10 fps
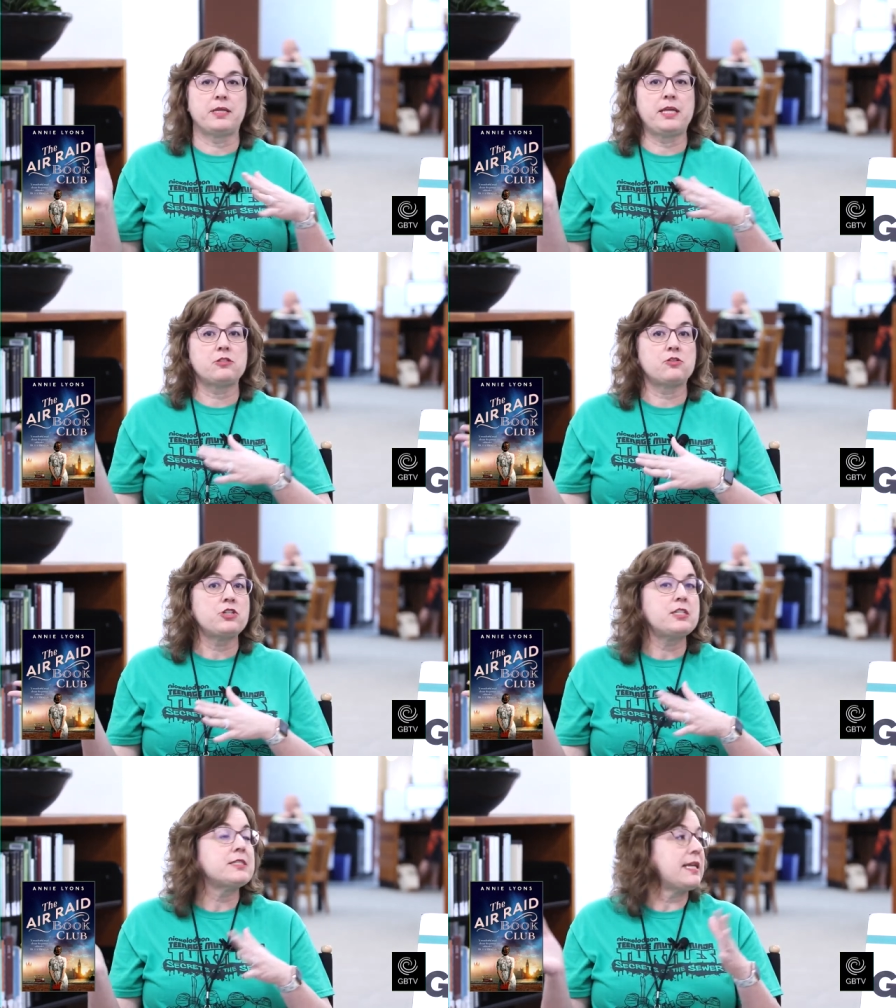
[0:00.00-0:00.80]
So she's
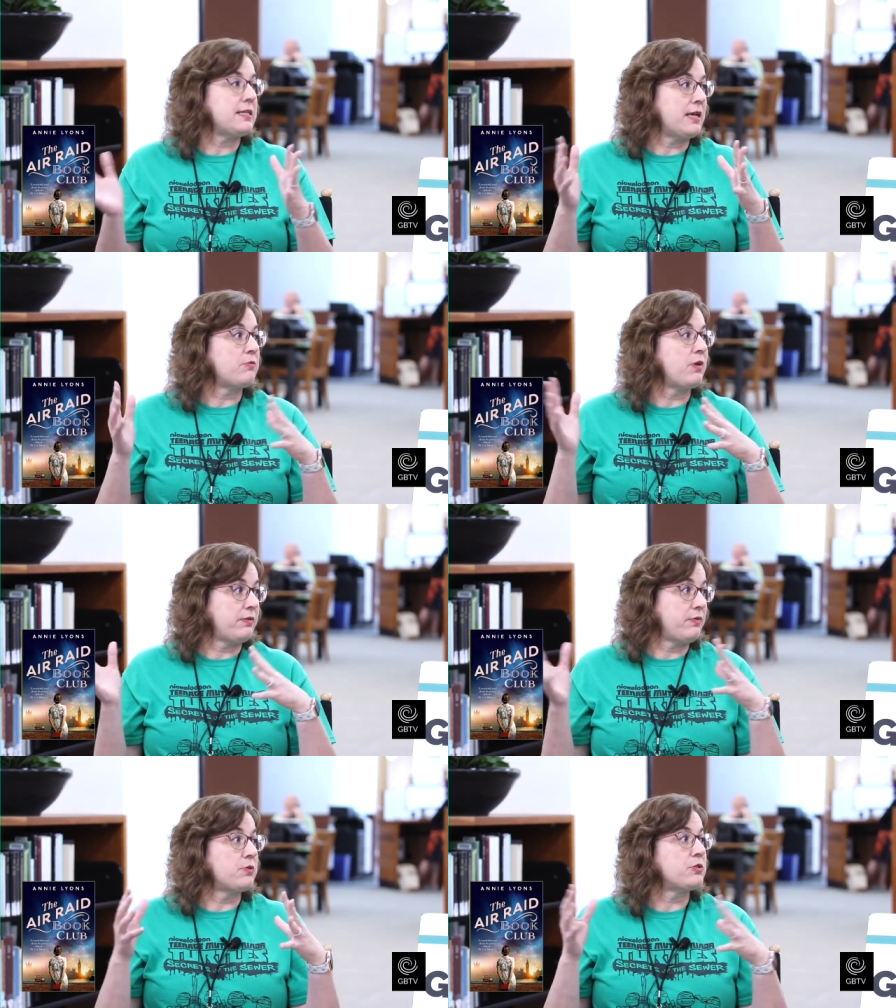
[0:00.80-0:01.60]
sent on one of
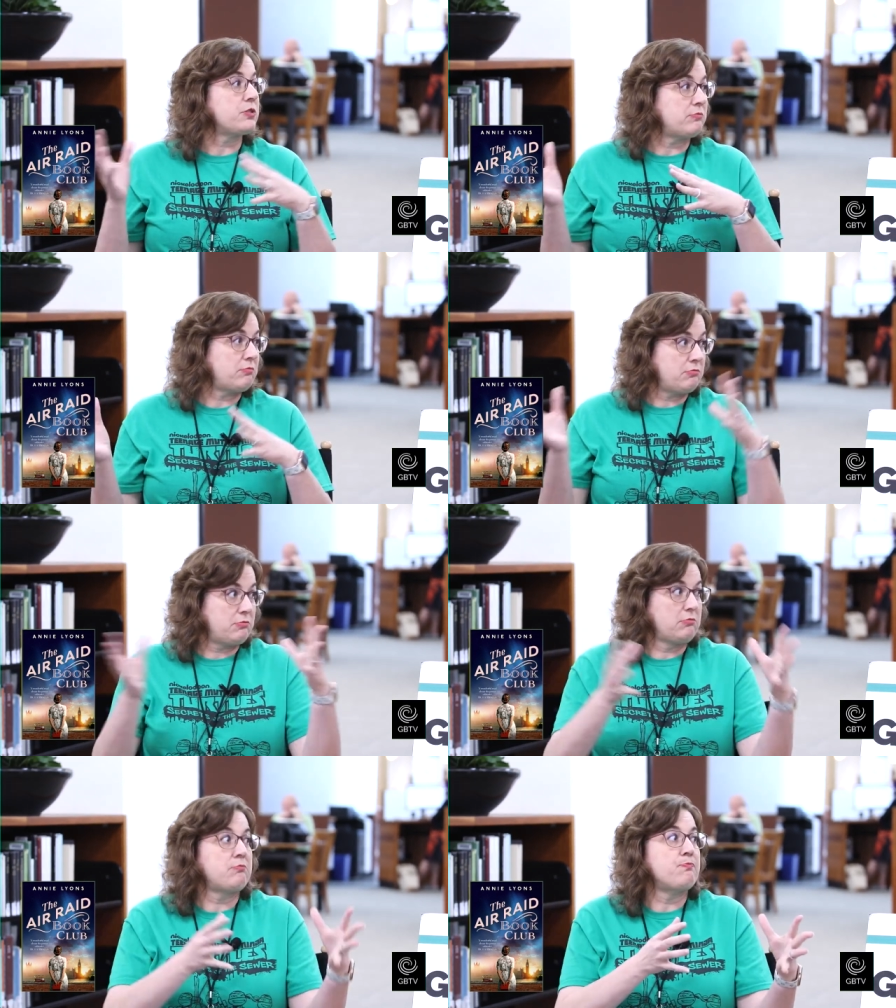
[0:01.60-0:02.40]
those
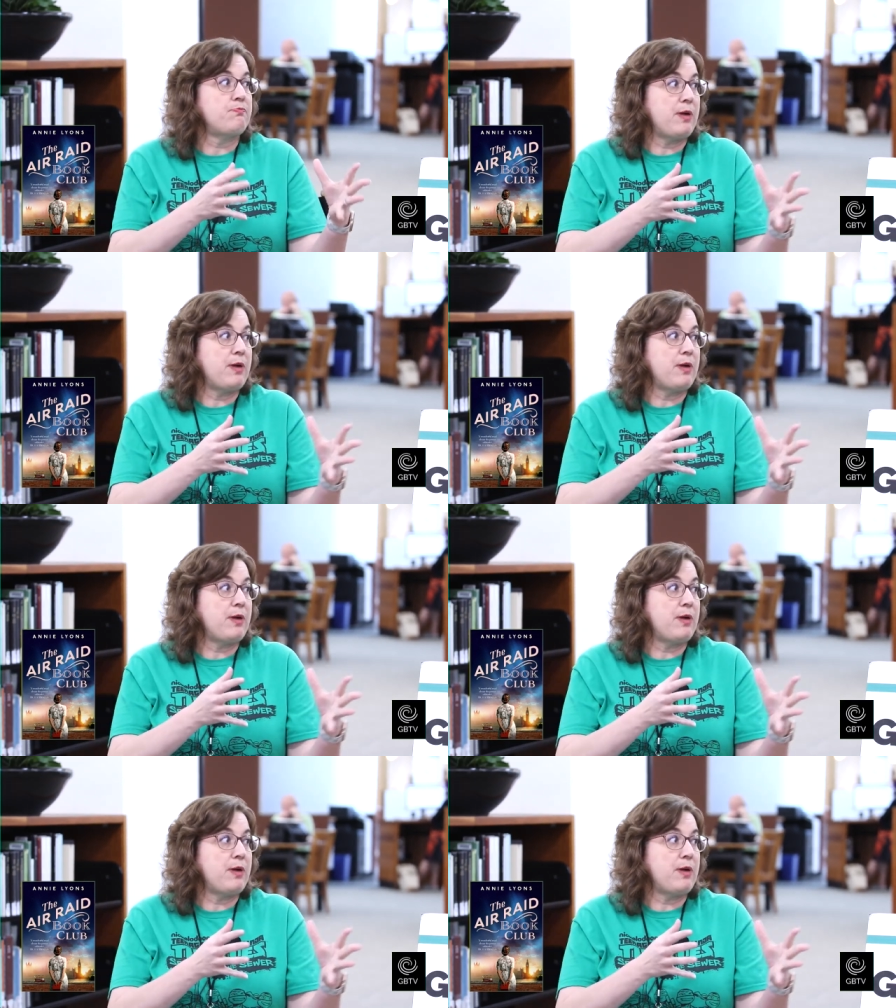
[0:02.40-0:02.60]
bus,